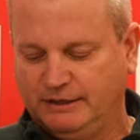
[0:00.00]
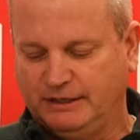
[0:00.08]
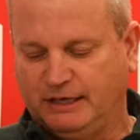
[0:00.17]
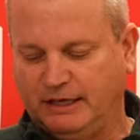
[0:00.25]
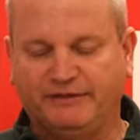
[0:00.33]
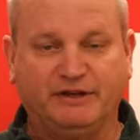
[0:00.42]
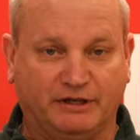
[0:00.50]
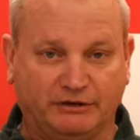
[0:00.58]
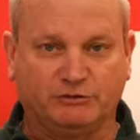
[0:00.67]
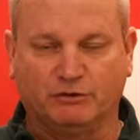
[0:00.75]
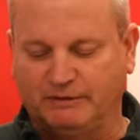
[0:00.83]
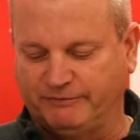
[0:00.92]
I think it
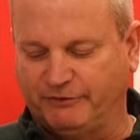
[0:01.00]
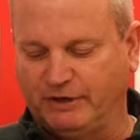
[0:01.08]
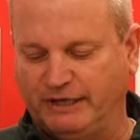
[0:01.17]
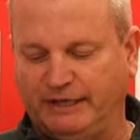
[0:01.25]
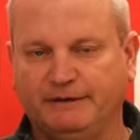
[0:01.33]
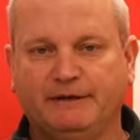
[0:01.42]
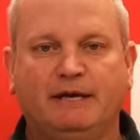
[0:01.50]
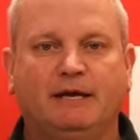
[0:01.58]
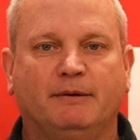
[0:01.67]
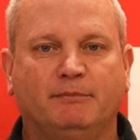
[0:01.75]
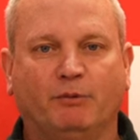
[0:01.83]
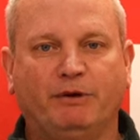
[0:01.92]
is going up Friday,
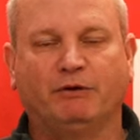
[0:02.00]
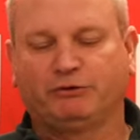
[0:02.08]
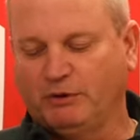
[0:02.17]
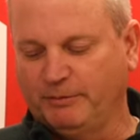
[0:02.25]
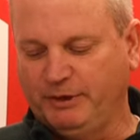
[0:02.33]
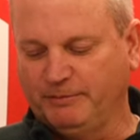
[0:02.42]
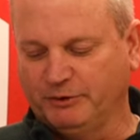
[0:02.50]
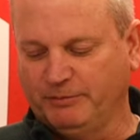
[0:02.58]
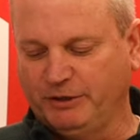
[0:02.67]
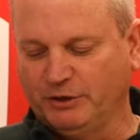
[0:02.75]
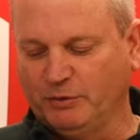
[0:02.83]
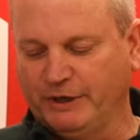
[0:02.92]
but we just want people to
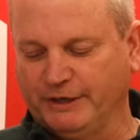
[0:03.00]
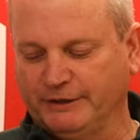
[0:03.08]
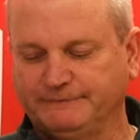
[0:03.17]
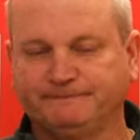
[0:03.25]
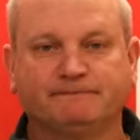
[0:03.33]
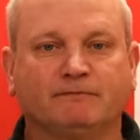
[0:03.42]
be aware.